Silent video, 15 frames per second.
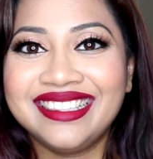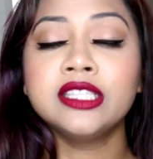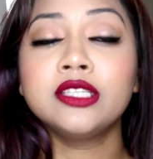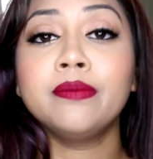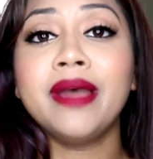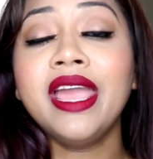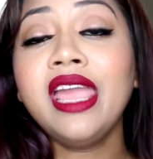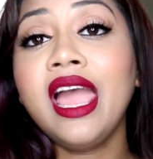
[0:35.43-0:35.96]
So
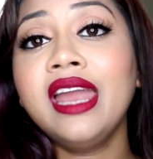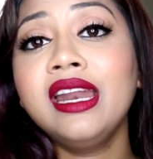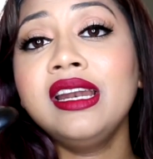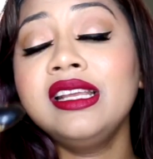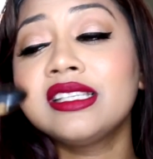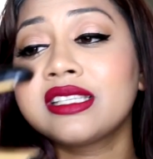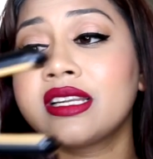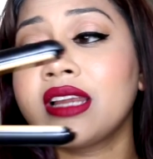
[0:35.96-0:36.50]
my iron
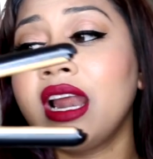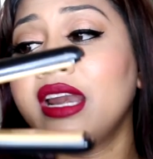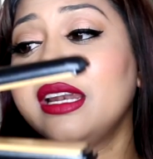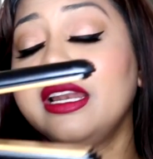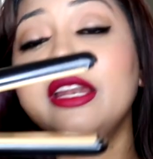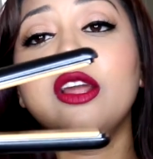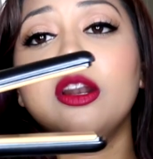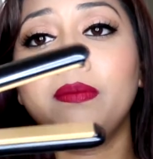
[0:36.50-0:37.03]
is
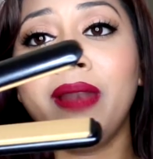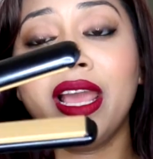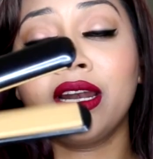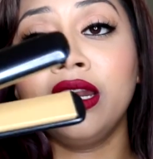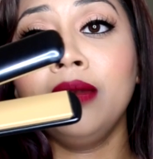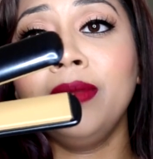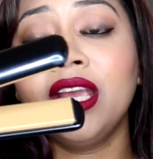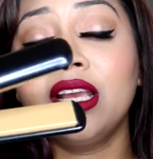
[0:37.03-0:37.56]
currently not plugged
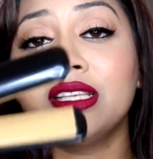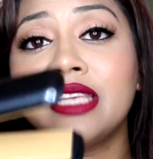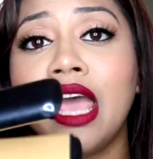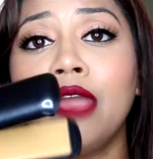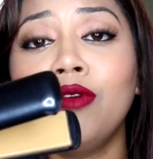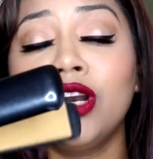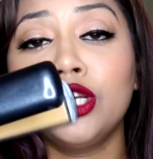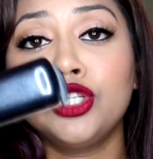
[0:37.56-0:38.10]
in because
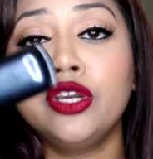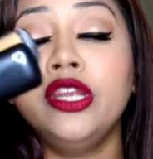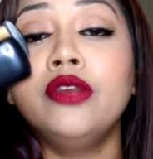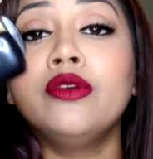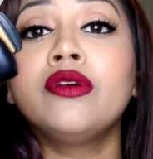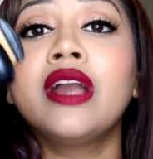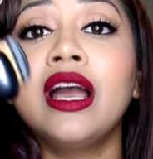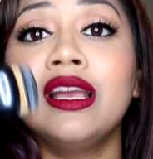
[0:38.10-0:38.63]
I want to show
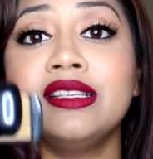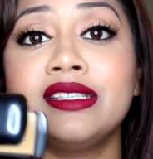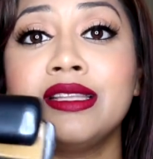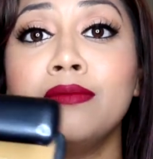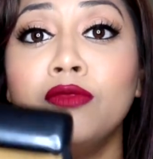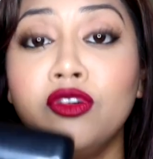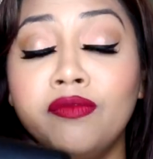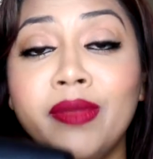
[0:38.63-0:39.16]
you guys the
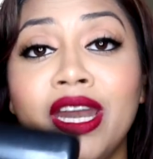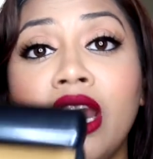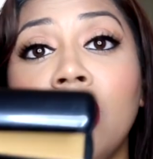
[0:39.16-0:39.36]
movement,